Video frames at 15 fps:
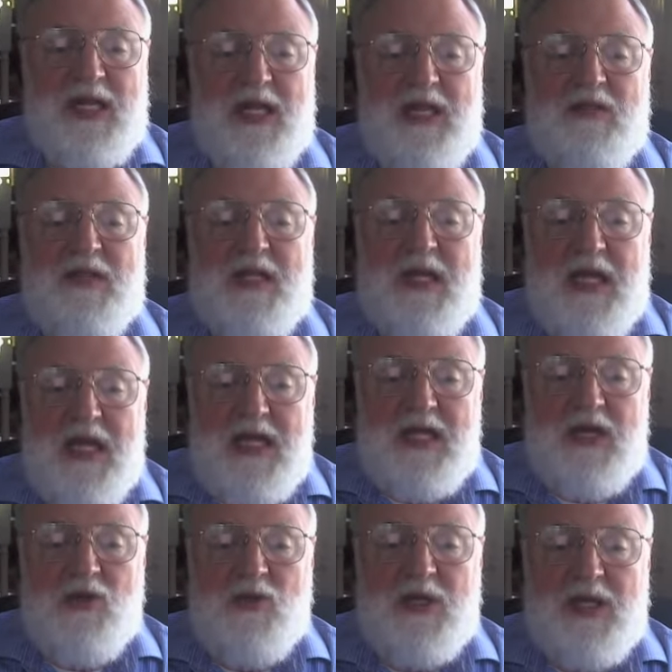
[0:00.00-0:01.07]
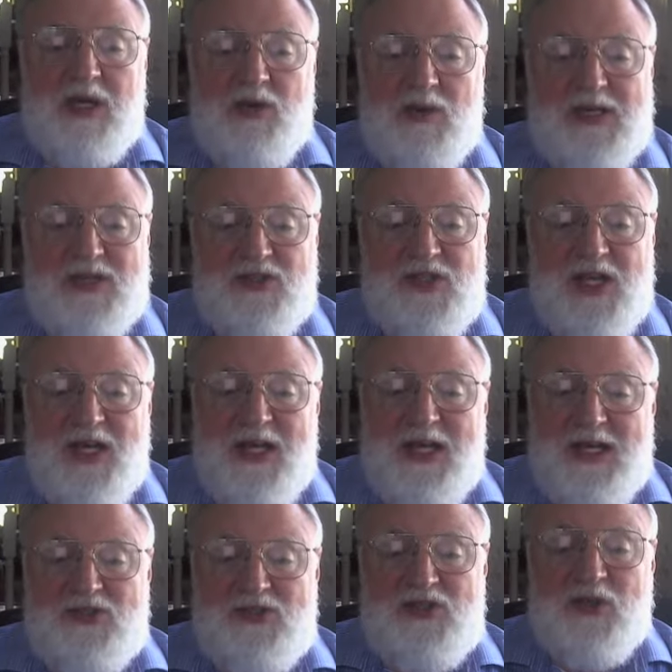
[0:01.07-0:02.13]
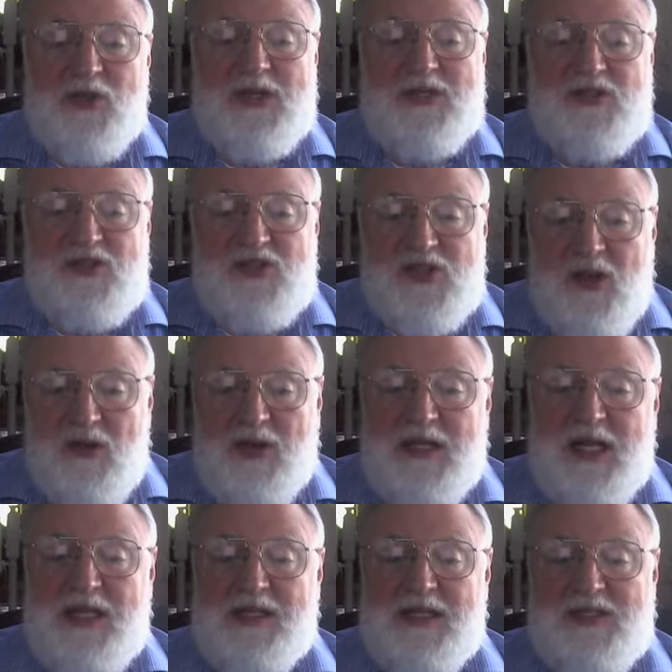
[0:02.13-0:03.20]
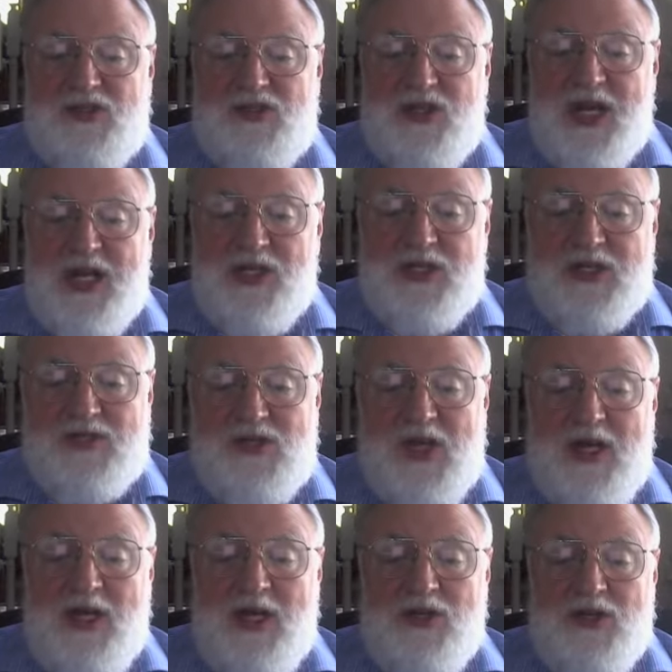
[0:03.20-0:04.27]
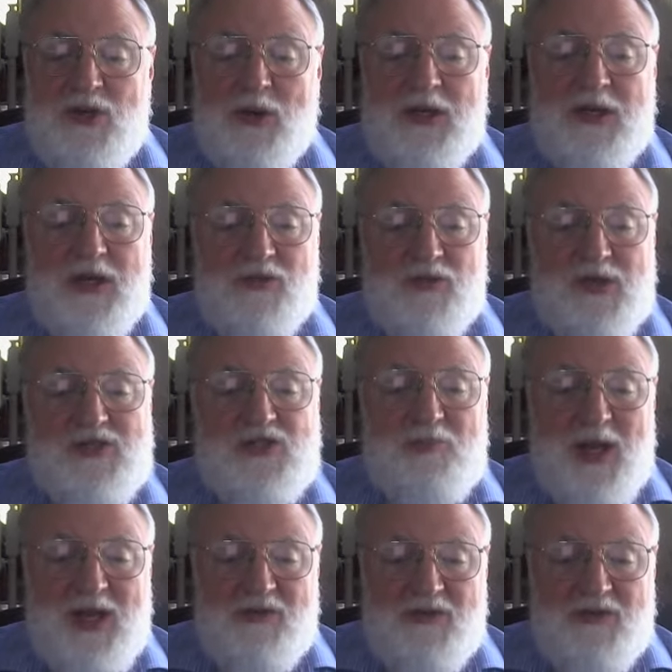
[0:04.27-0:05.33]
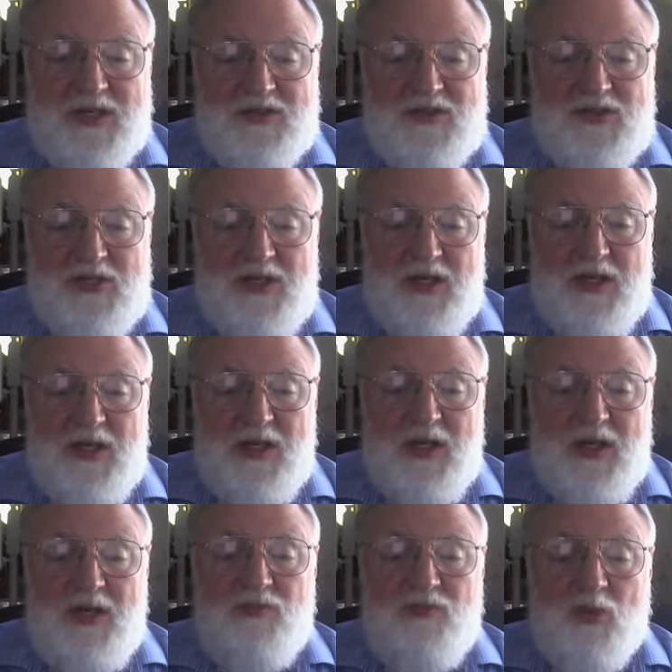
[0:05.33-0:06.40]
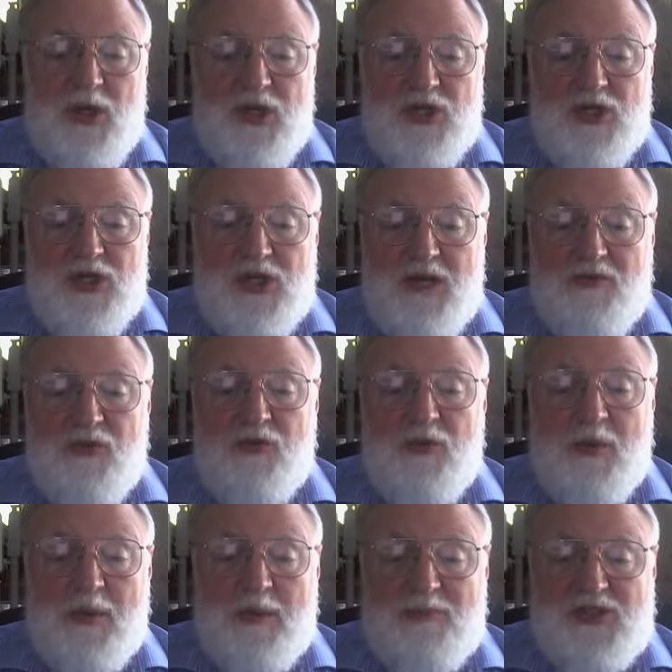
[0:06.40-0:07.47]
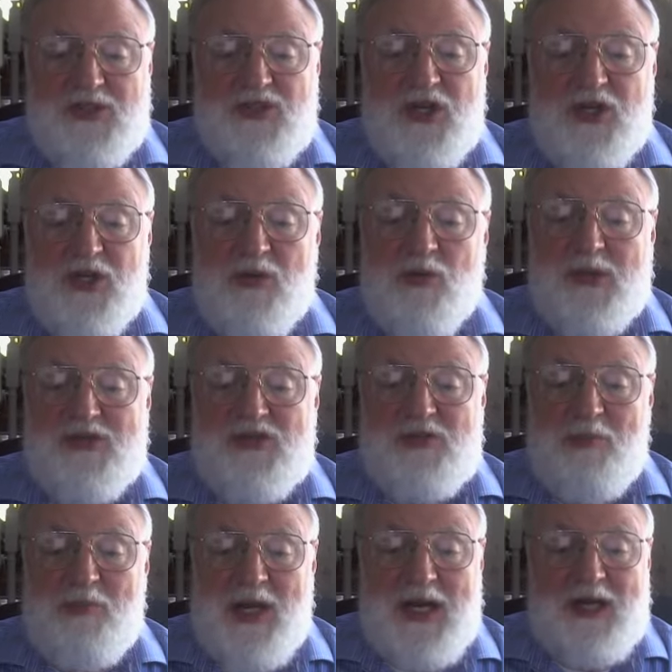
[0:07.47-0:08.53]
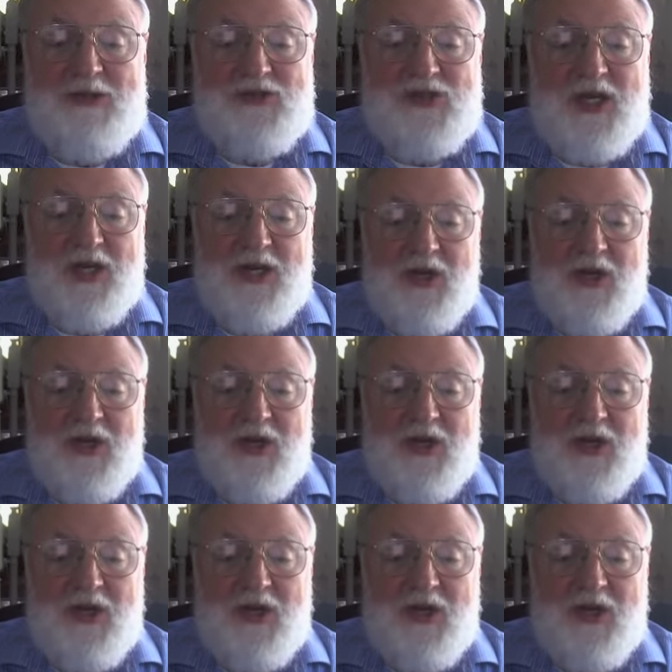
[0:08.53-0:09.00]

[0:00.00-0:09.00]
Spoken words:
in the EU and US is to consolidate these changes to our country's benefits. We should shift from a position where suppliers can